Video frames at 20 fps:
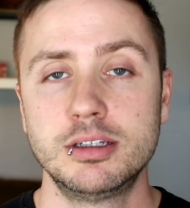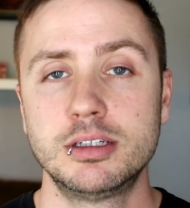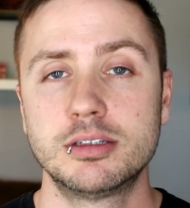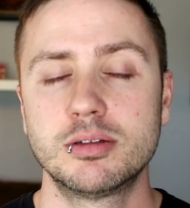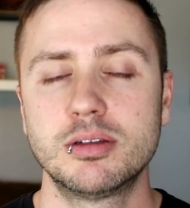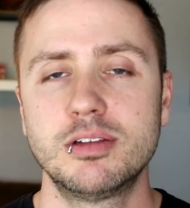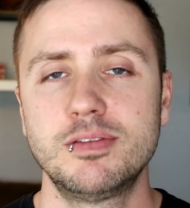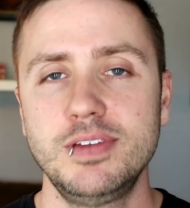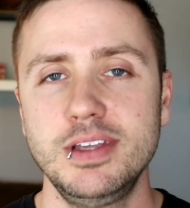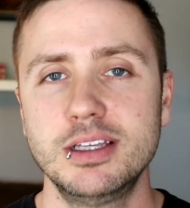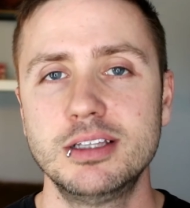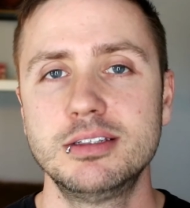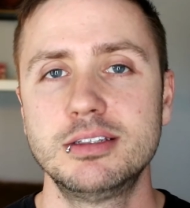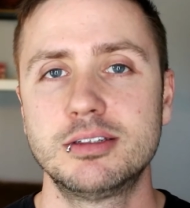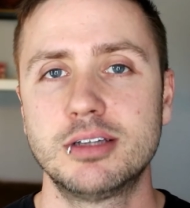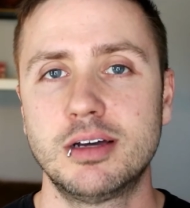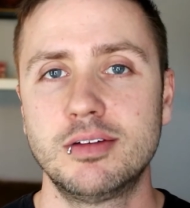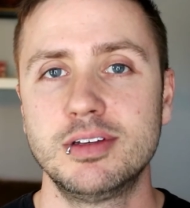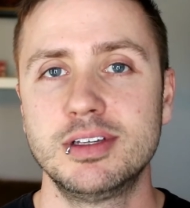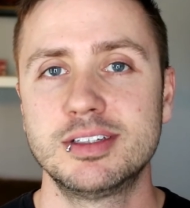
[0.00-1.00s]
So the field is
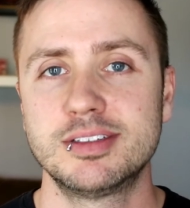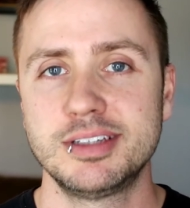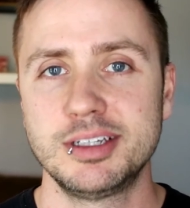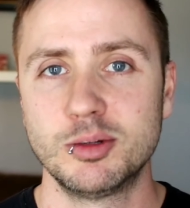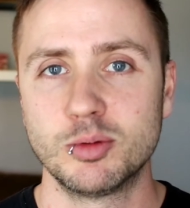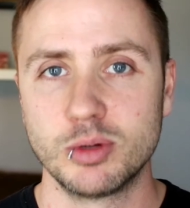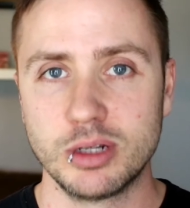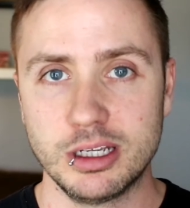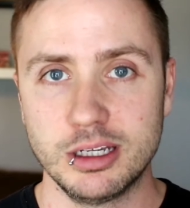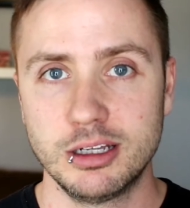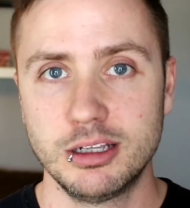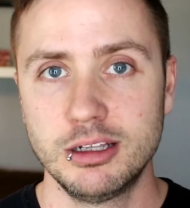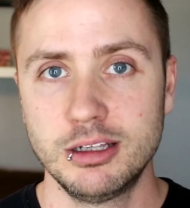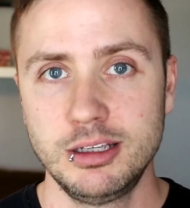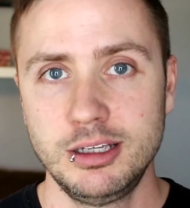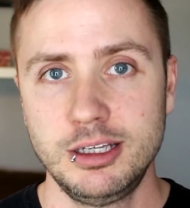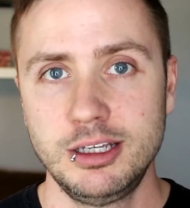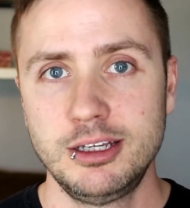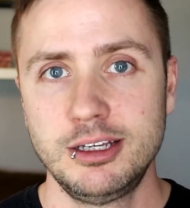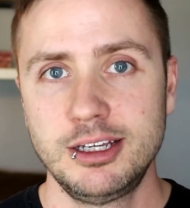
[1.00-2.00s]
obviously
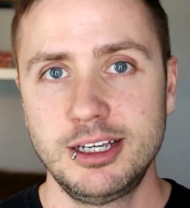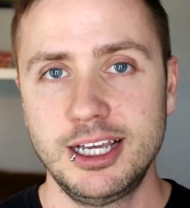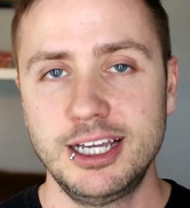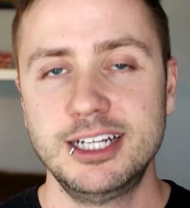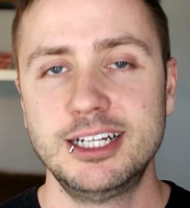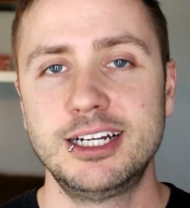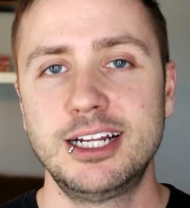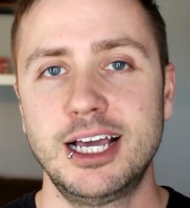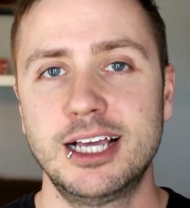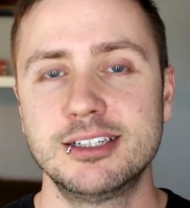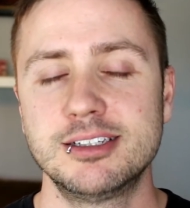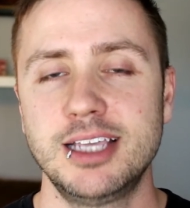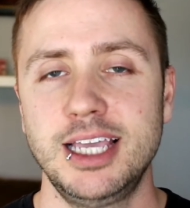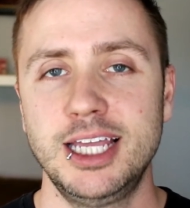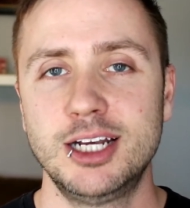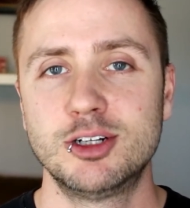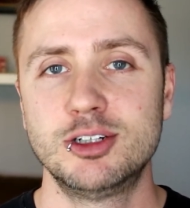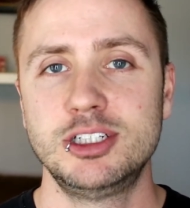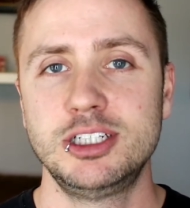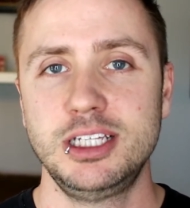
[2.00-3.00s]
real and it has
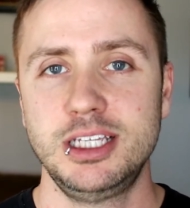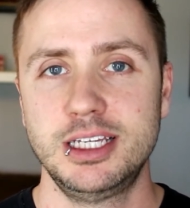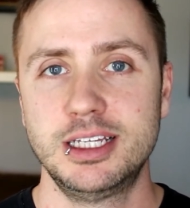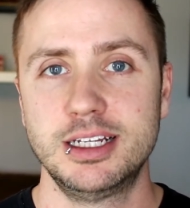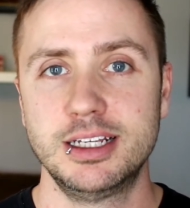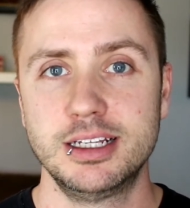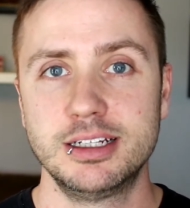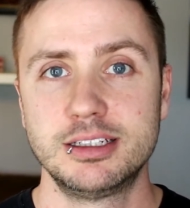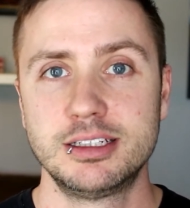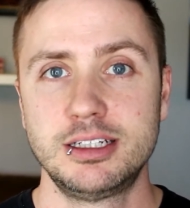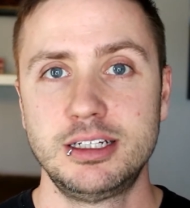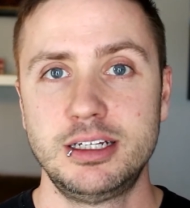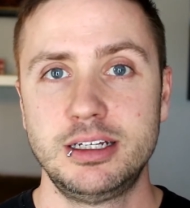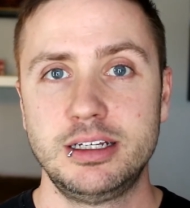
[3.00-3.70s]
energy in it.